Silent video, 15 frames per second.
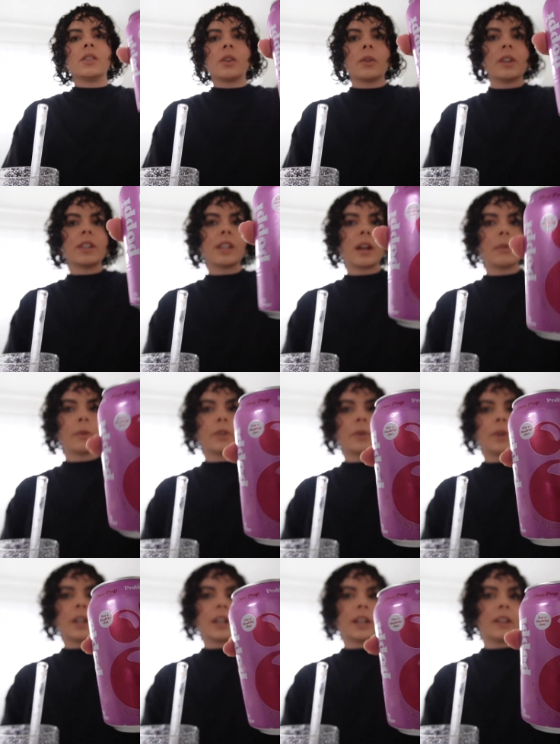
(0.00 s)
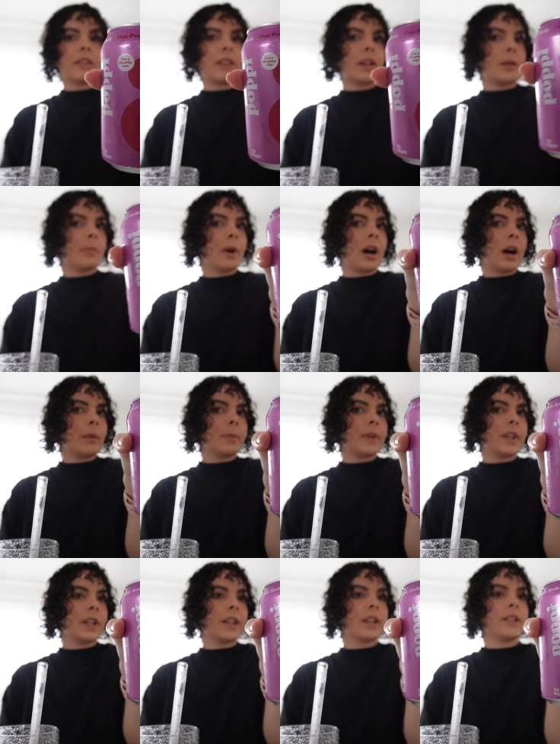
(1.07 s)
so this time we're doing the
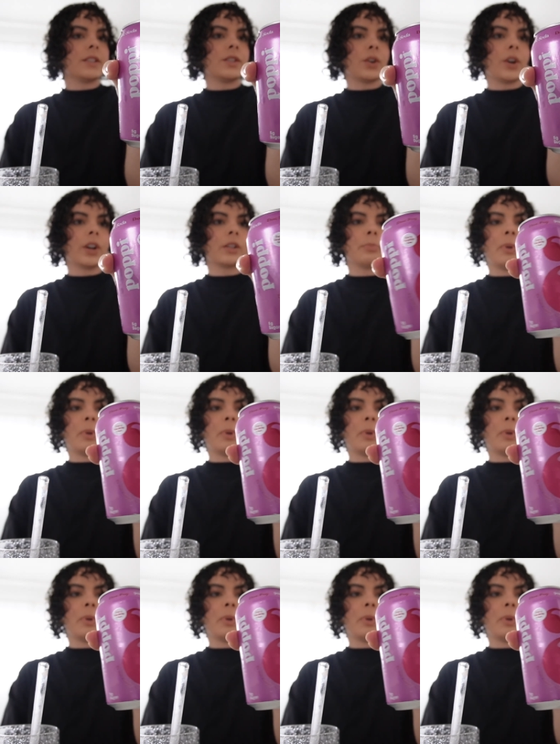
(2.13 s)
Poppy Doc